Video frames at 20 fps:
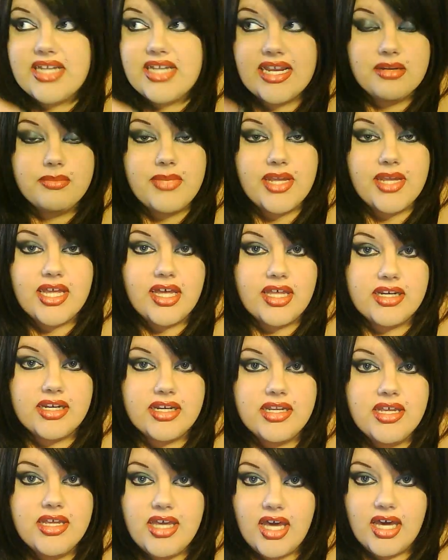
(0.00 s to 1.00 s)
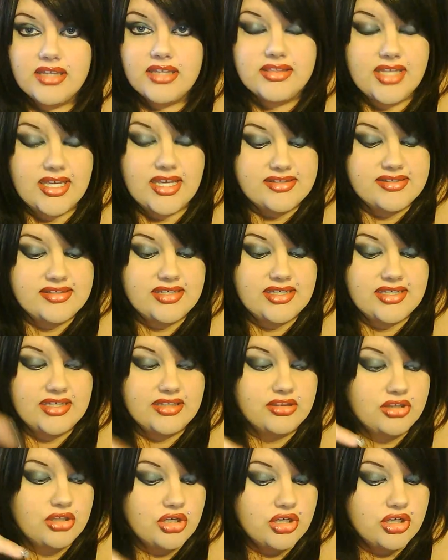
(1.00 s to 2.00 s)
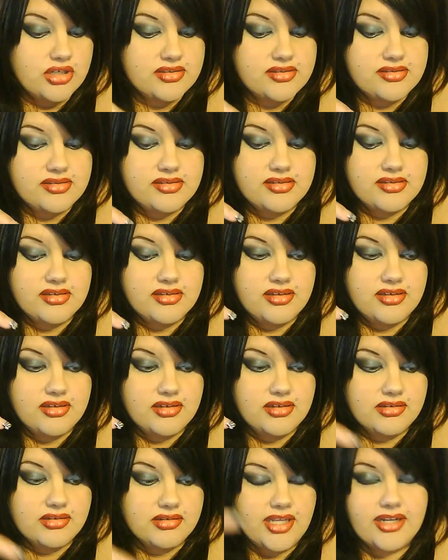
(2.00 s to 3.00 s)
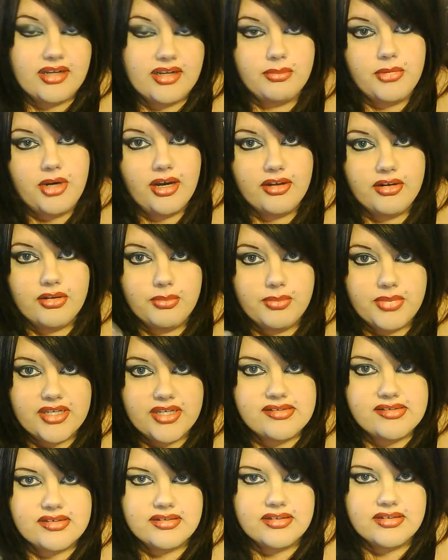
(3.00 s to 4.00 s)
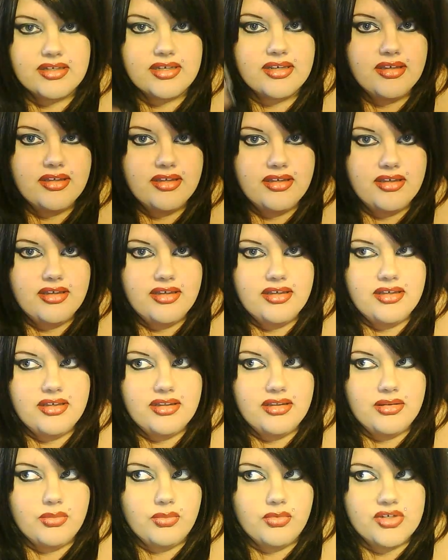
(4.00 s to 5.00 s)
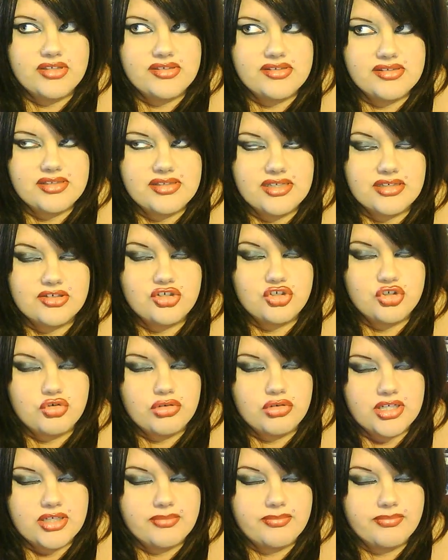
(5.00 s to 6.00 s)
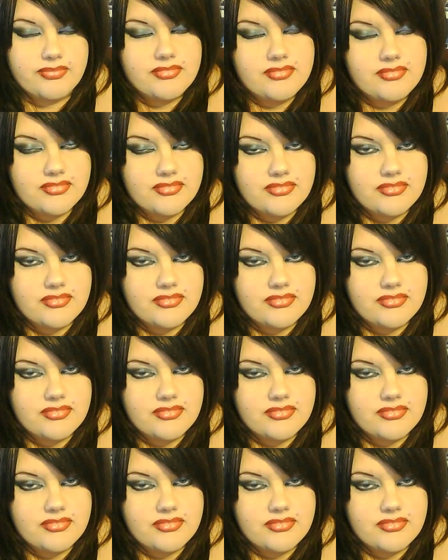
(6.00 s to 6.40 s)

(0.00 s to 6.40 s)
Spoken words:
date a man unless he looks like a model, basically, was the extreme